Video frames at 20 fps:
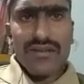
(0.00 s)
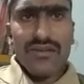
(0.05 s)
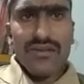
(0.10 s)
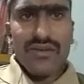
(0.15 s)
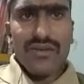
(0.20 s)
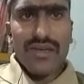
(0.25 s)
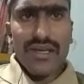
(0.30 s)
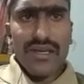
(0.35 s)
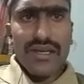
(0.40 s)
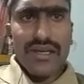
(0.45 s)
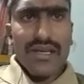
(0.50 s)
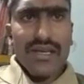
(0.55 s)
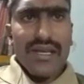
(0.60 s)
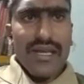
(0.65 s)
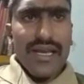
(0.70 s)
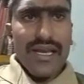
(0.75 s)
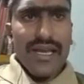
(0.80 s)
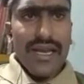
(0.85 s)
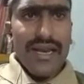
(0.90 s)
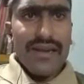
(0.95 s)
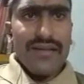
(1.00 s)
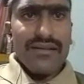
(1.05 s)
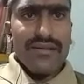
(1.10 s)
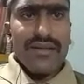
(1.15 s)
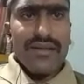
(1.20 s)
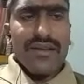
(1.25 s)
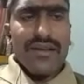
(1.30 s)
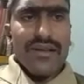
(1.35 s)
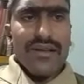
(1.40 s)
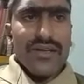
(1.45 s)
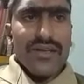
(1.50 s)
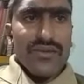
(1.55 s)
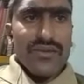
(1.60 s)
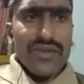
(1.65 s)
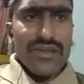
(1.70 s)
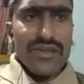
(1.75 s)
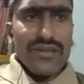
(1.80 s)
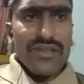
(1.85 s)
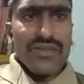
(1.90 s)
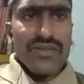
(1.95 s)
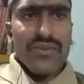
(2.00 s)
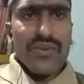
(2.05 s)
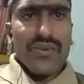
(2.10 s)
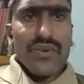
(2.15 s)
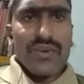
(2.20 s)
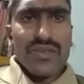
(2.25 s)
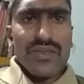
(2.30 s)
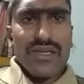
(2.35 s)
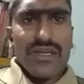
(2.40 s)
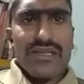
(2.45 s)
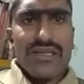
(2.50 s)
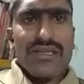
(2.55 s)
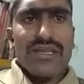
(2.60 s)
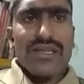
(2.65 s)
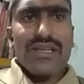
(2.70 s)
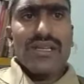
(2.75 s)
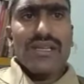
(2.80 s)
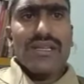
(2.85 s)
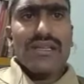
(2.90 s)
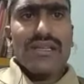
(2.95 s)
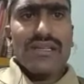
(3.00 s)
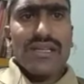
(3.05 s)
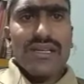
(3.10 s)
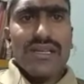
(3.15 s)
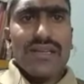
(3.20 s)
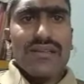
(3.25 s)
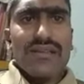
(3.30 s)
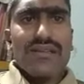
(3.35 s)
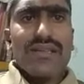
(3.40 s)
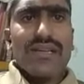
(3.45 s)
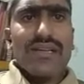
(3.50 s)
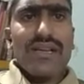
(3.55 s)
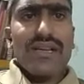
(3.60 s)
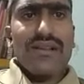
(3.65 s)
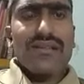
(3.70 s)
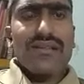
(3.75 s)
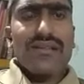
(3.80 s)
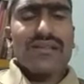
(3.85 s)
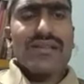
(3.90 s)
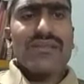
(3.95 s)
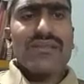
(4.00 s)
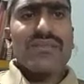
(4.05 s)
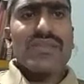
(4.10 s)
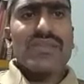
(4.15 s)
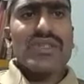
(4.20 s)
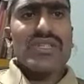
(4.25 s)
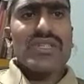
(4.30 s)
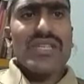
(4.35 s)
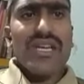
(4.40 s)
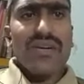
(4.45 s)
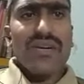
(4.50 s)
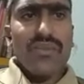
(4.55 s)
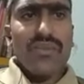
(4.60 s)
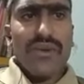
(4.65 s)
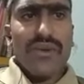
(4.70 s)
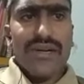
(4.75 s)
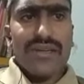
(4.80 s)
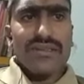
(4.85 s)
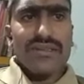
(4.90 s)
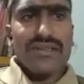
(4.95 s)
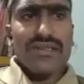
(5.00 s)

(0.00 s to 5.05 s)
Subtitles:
Okay, and during this process there are some checkpoints.